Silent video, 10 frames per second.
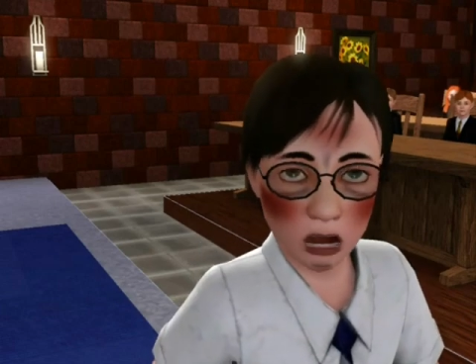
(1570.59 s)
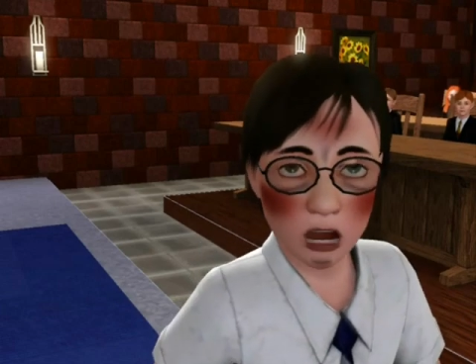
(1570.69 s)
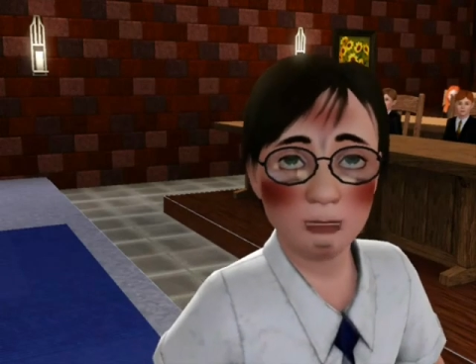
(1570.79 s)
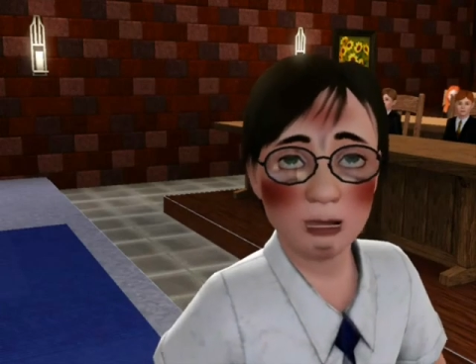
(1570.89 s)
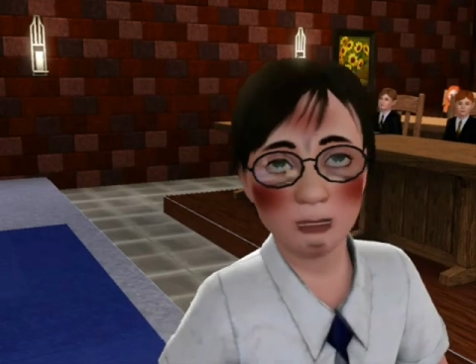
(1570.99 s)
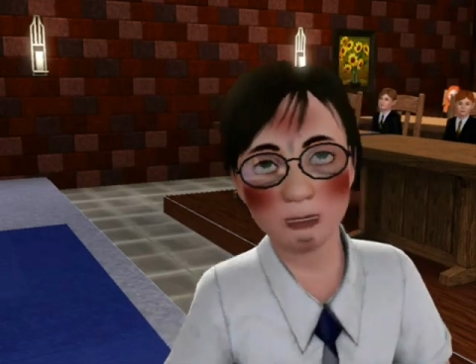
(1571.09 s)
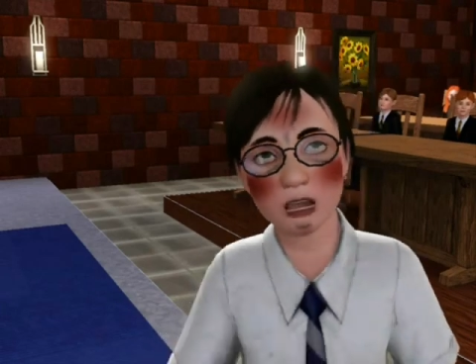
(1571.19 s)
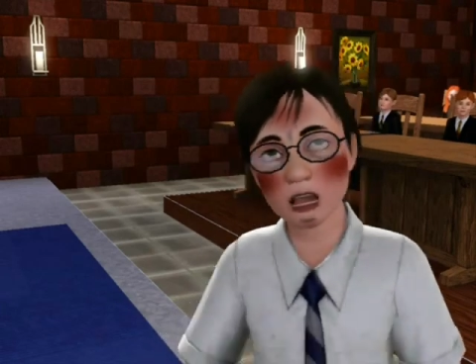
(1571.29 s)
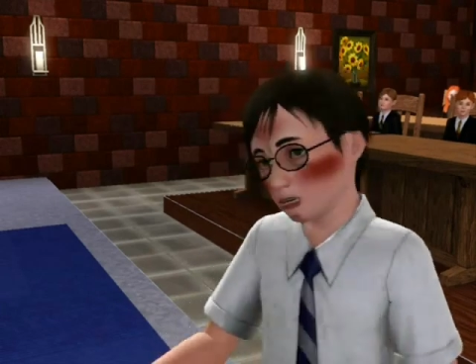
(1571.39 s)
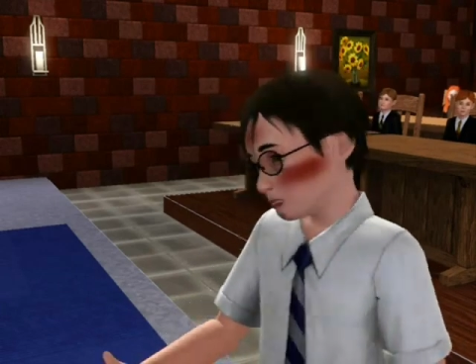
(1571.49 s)
and I think
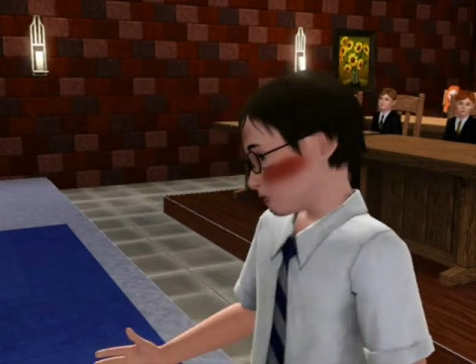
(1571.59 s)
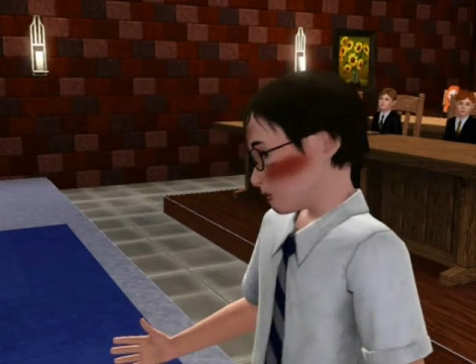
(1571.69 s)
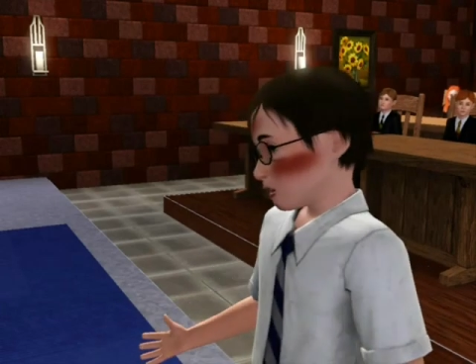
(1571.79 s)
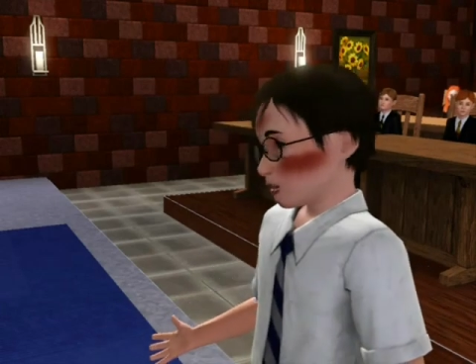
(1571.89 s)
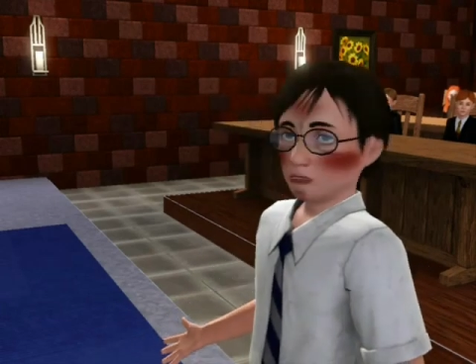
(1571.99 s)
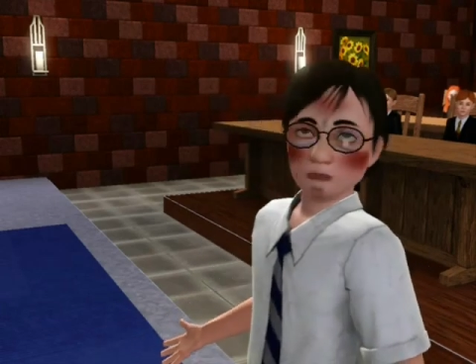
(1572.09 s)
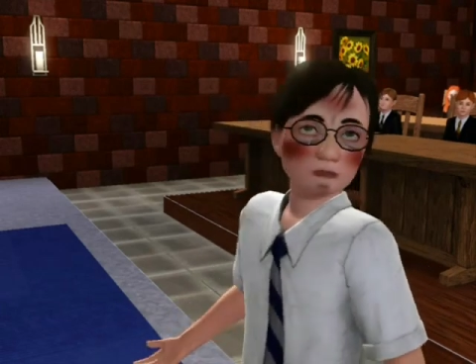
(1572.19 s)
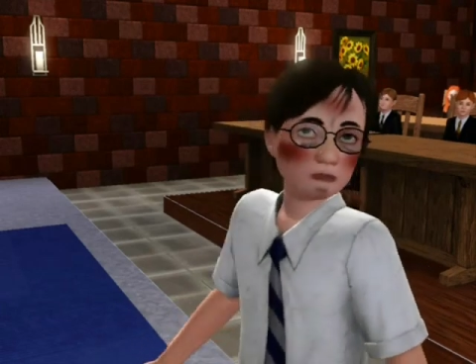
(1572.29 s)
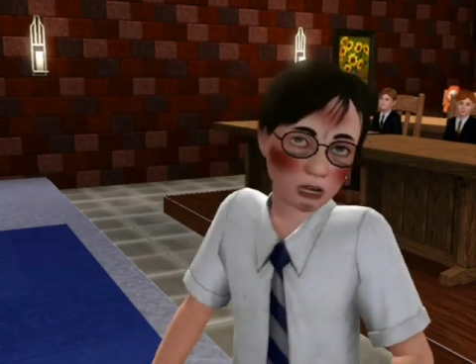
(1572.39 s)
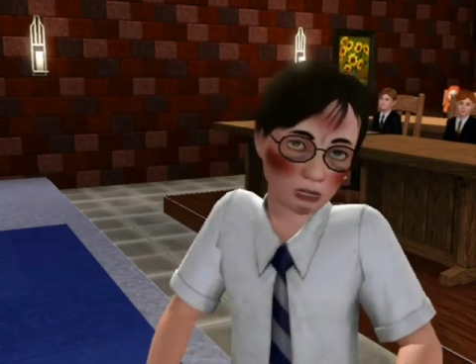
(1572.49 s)
you must be just what
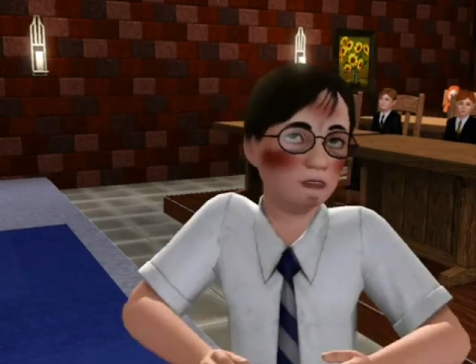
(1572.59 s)
Salazar